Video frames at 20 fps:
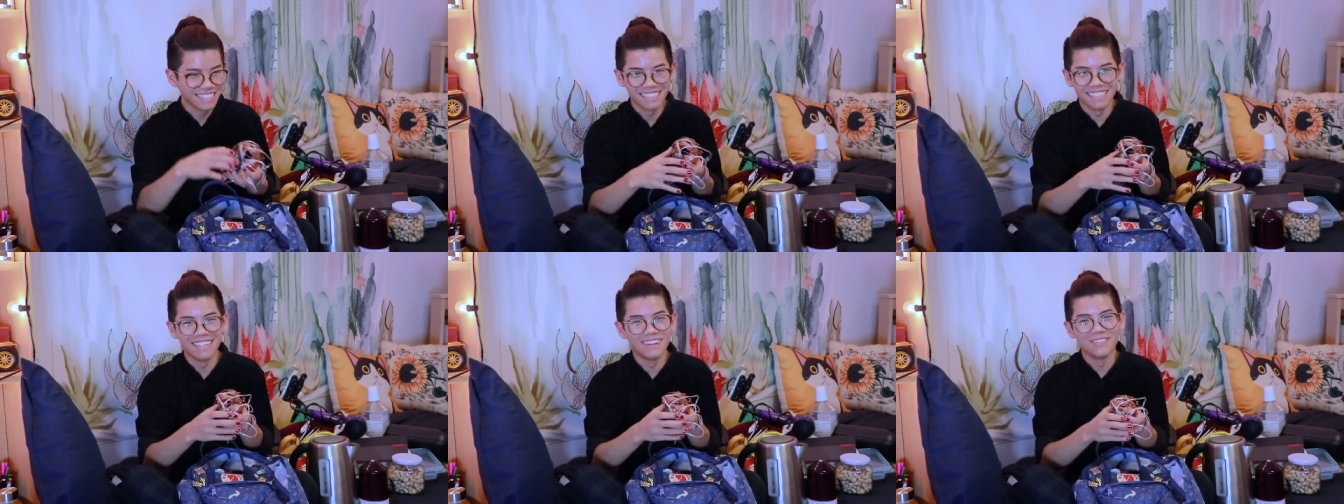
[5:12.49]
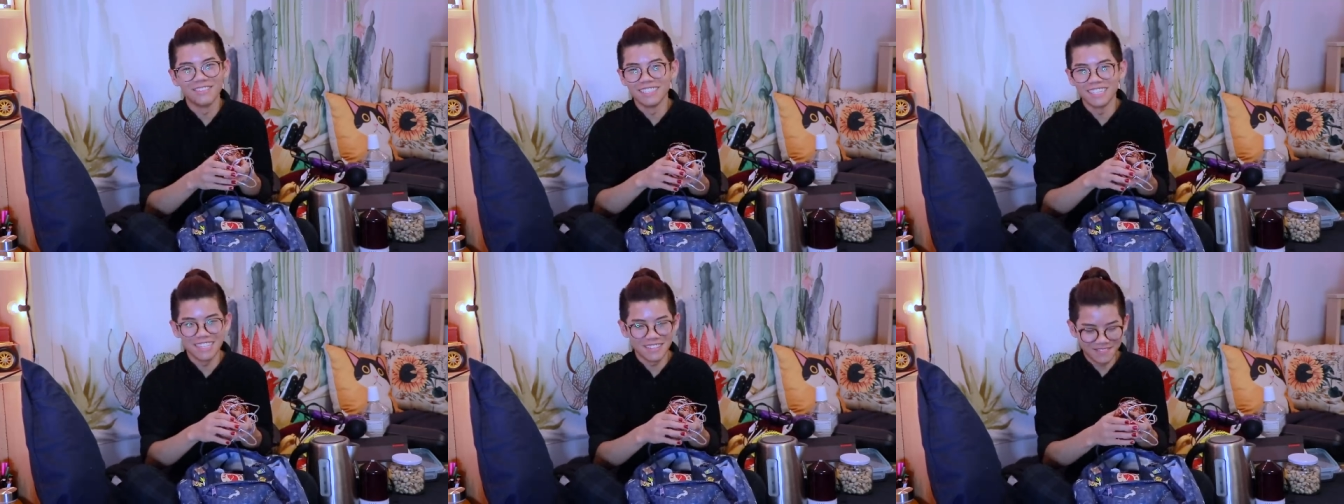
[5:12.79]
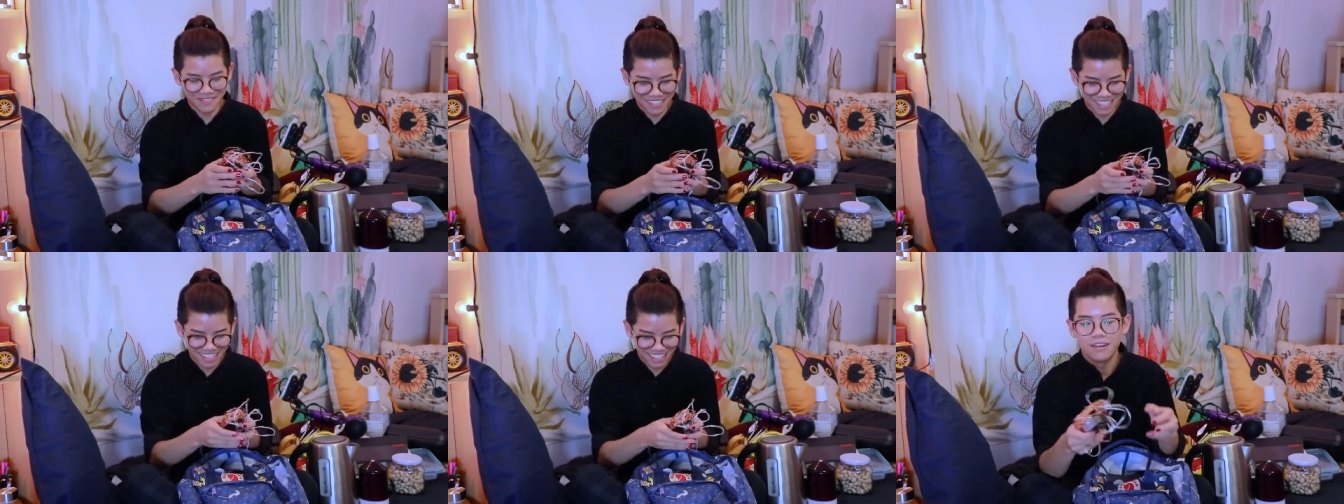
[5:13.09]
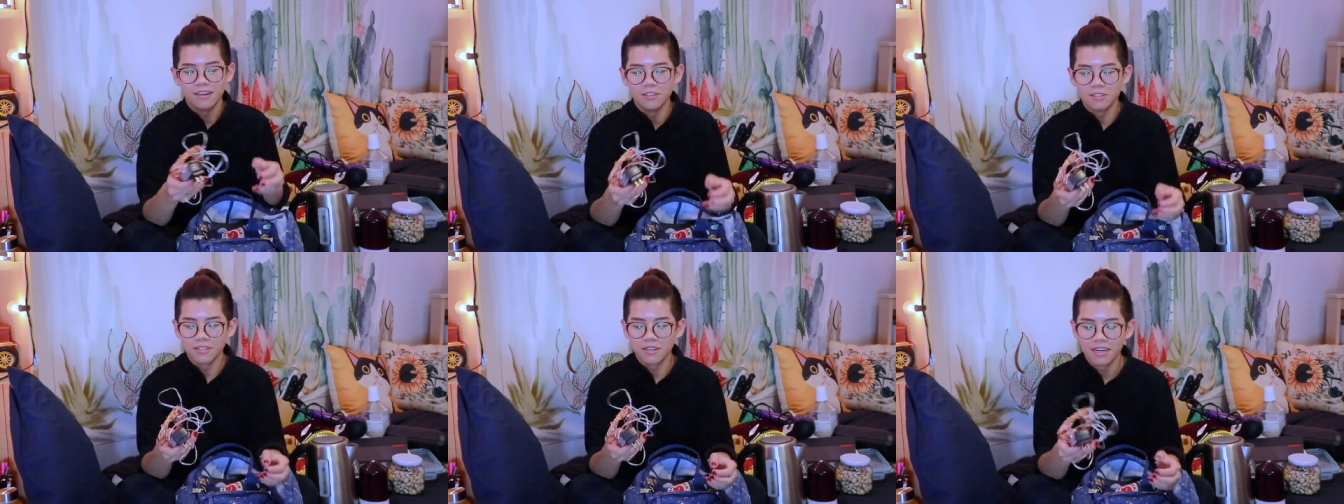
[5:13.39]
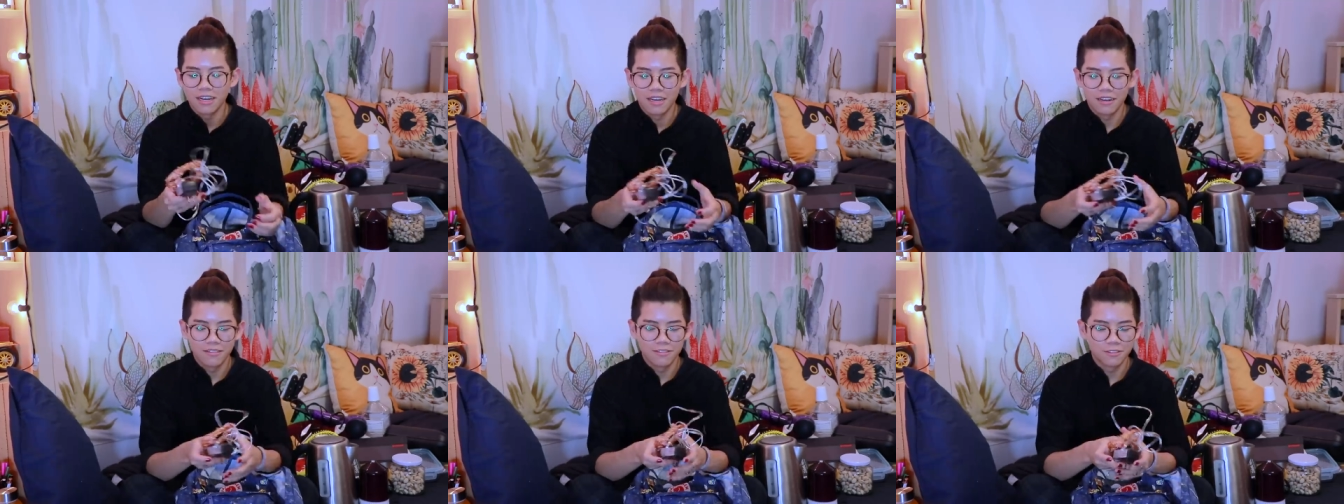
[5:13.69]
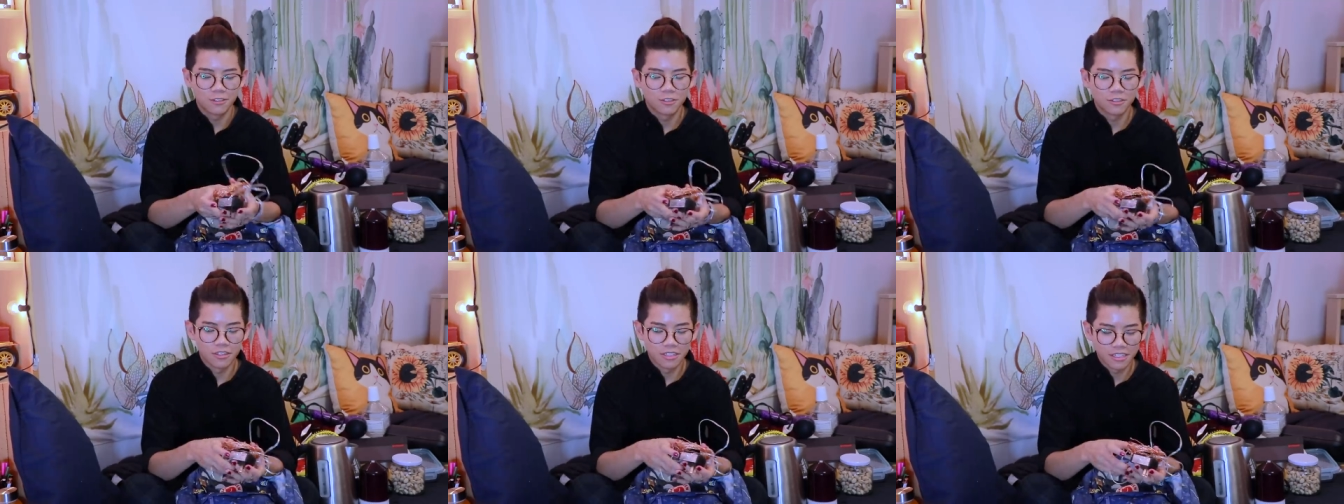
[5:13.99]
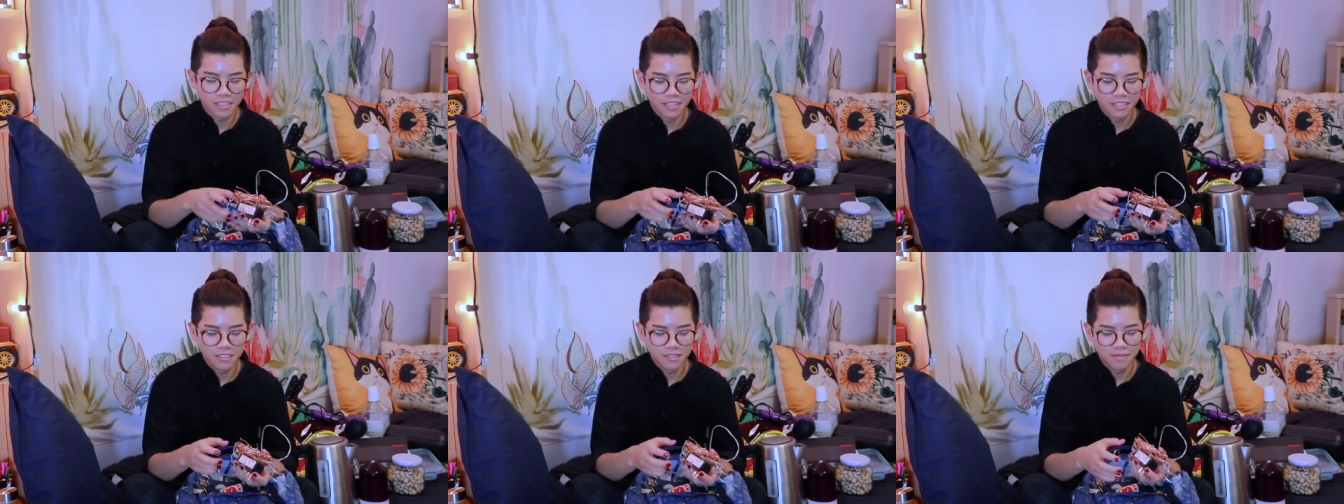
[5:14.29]
Never date me. I also have string
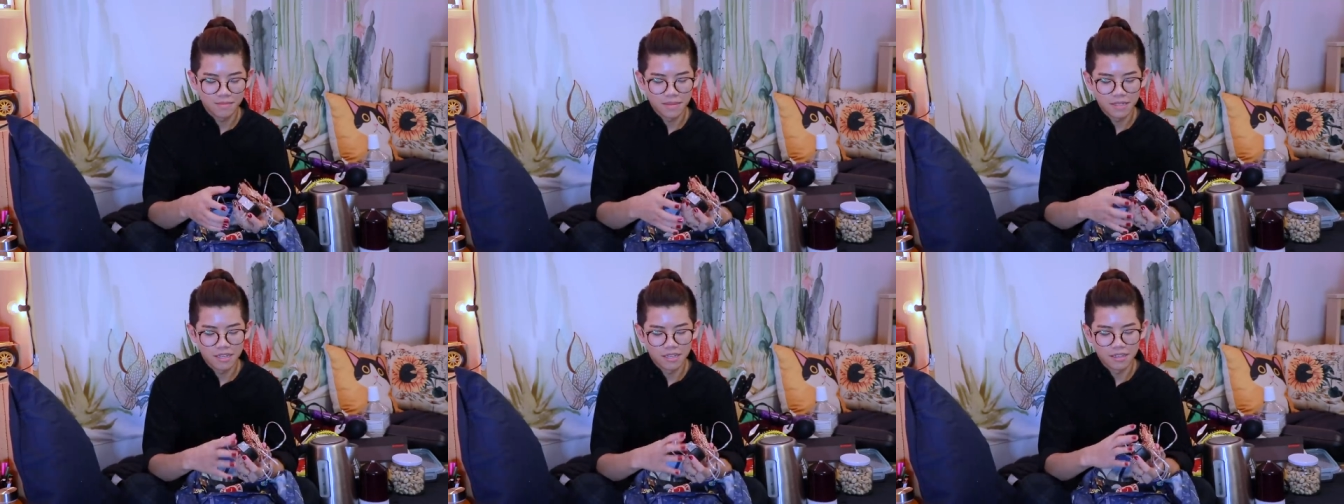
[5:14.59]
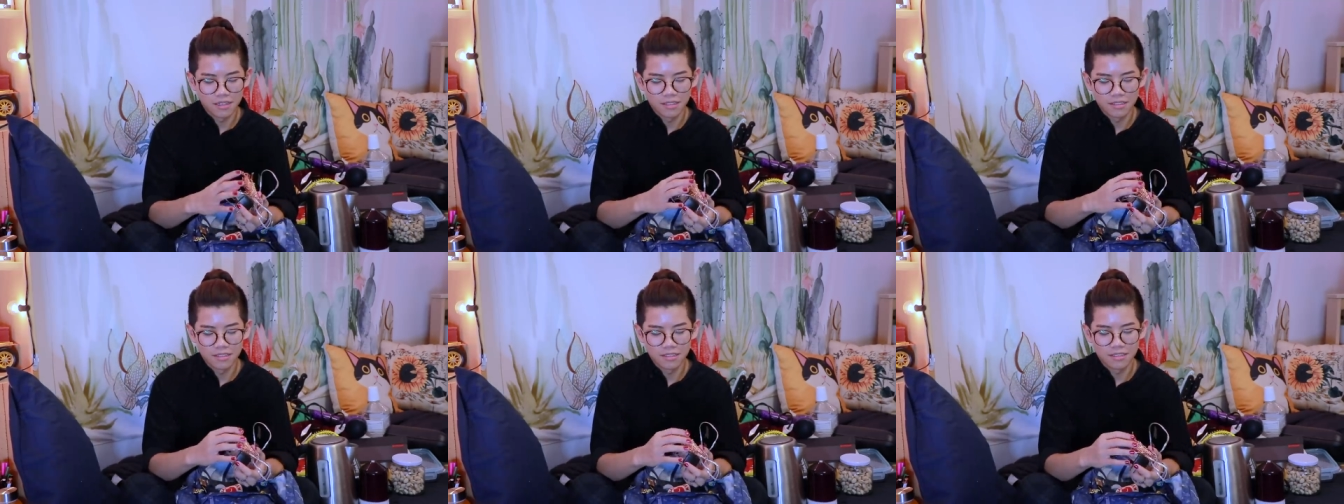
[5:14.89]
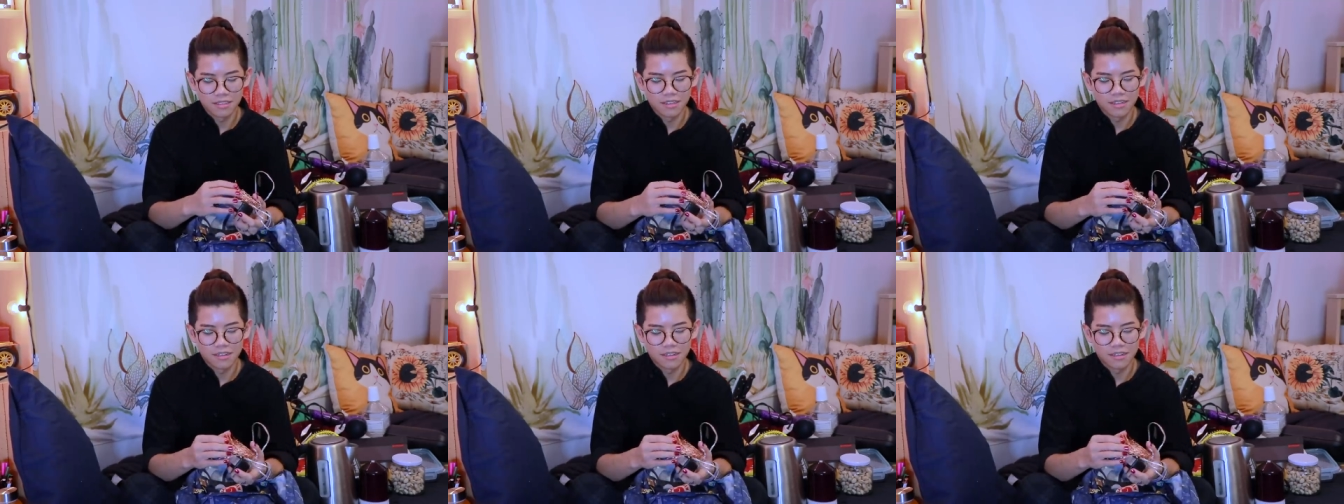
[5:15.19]
lights because